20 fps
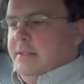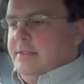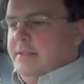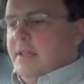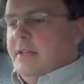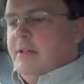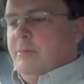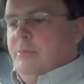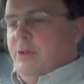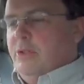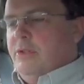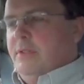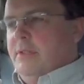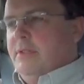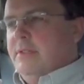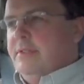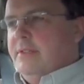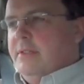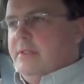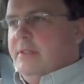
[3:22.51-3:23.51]
set of
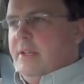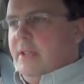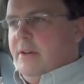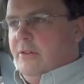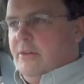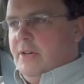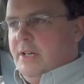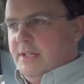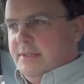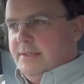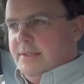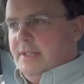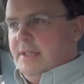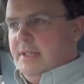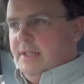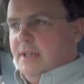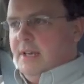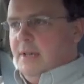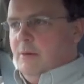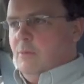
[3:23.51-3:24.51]
buttons that are easy
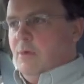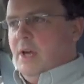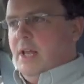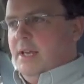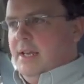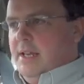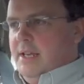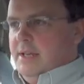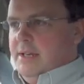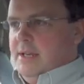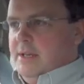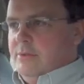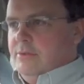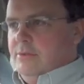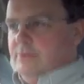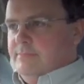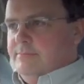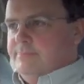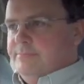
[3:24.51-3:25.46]
and well laid out.